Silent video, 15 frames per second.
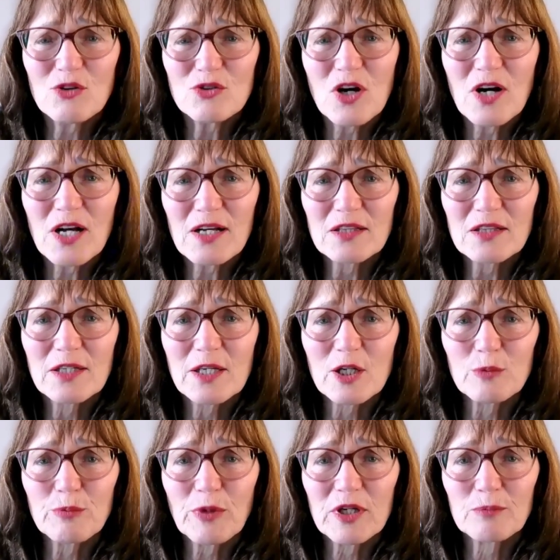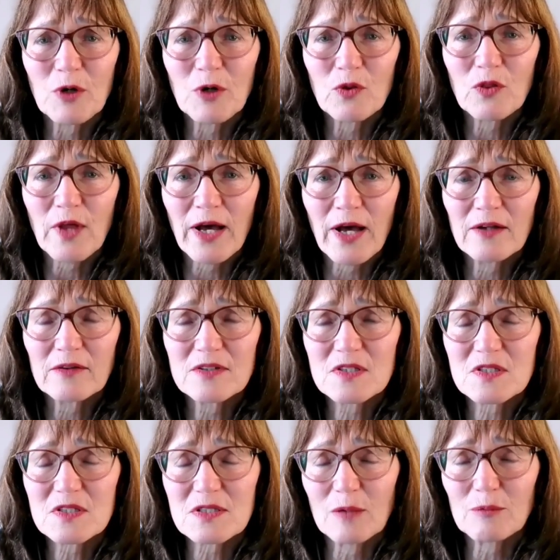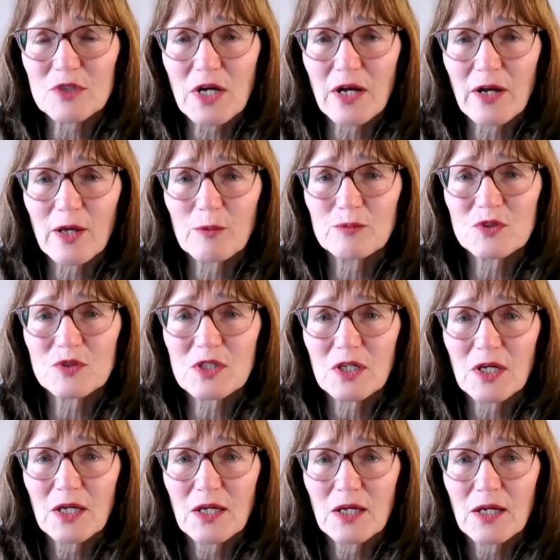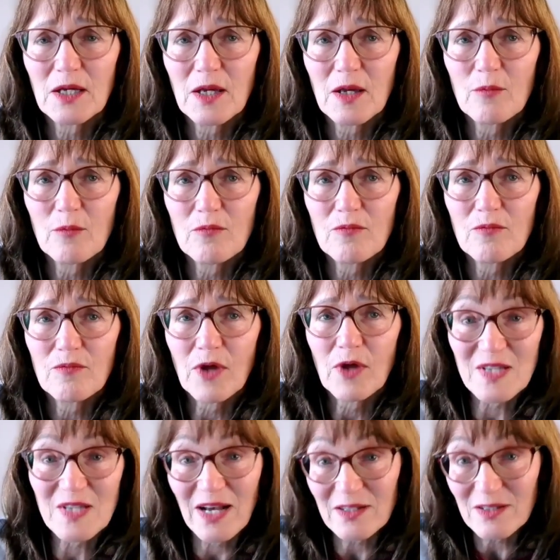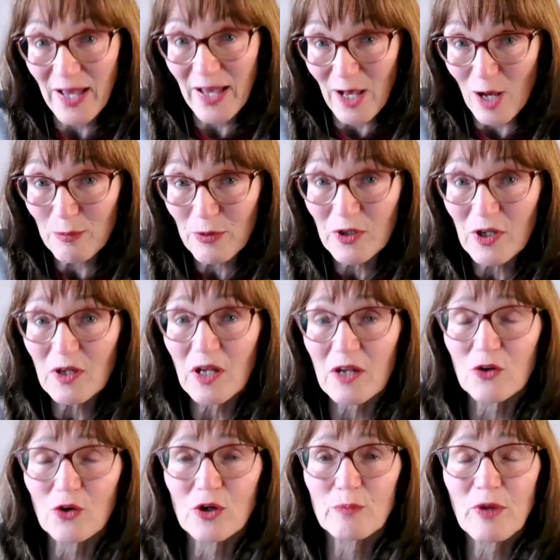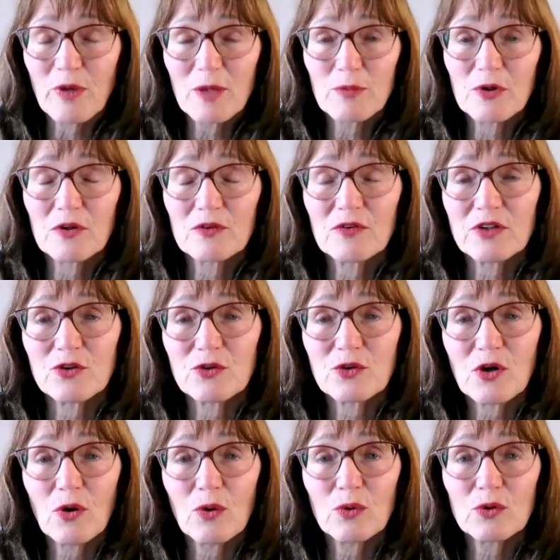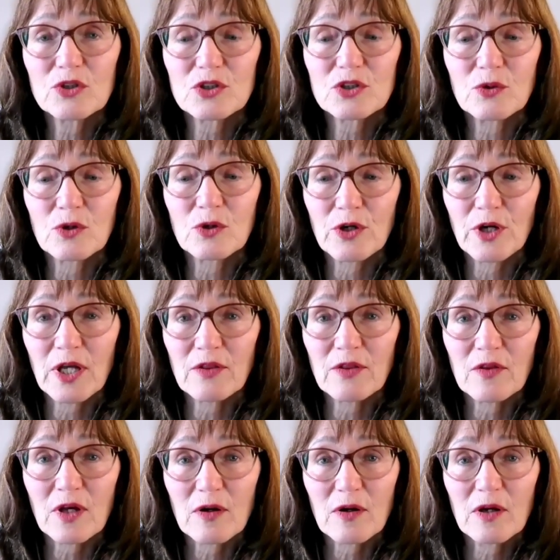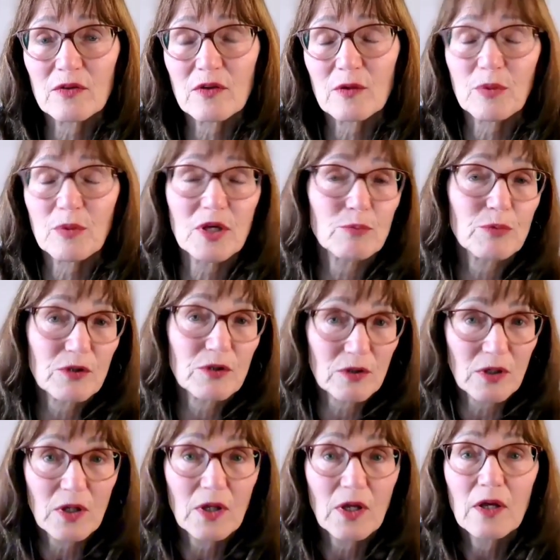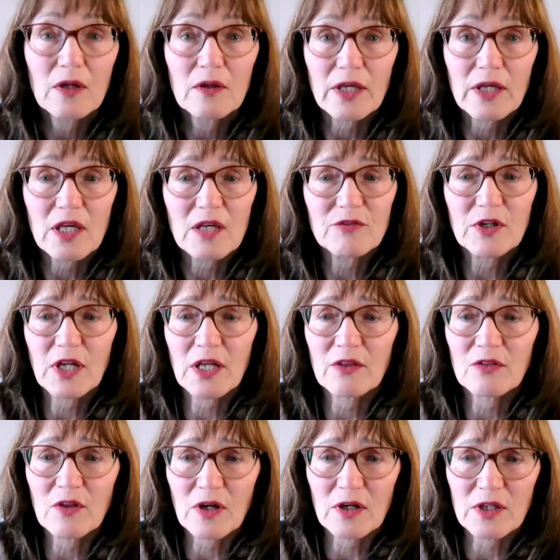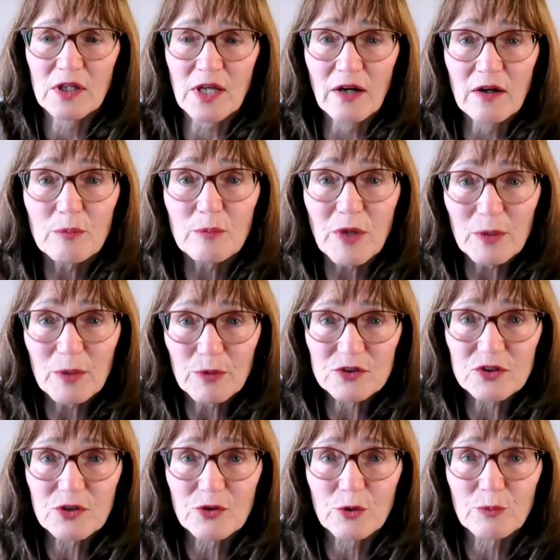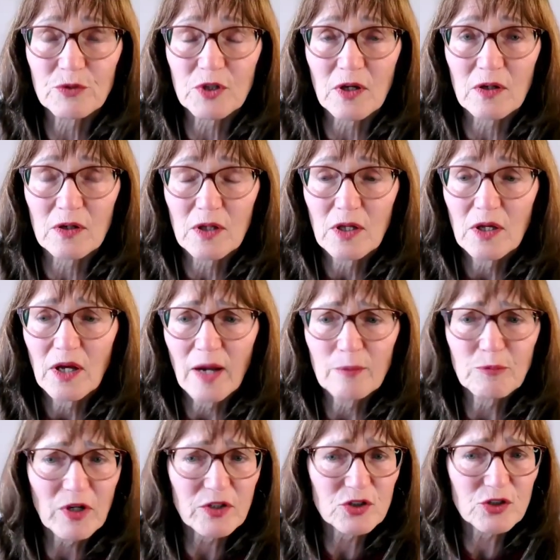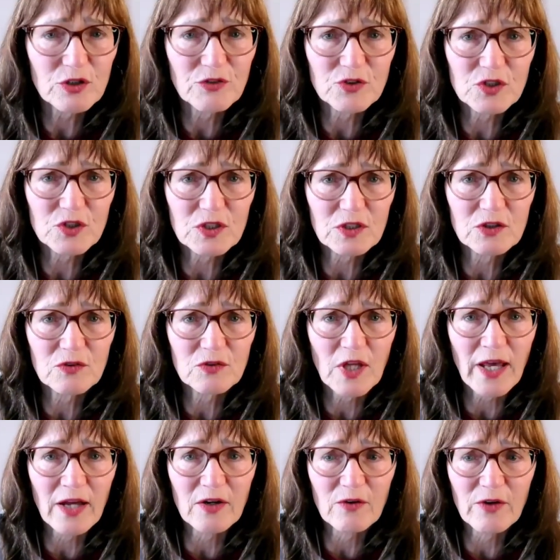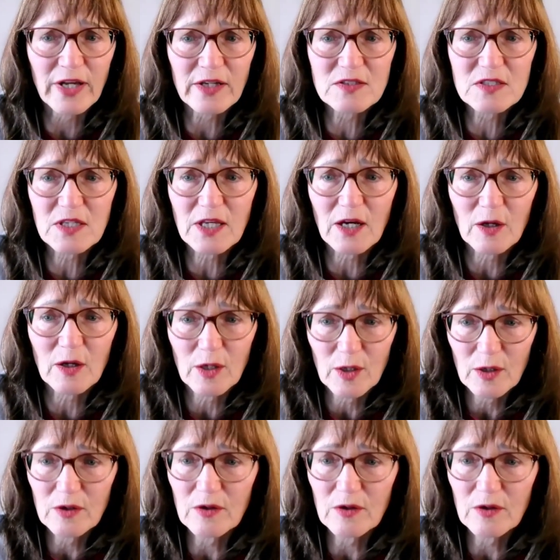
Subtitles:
Can you talk a little bit about that? Sometimes does that happen in your people that you coach or in the people, like even in the young people's group, I'm not sure if you still do the anorexia,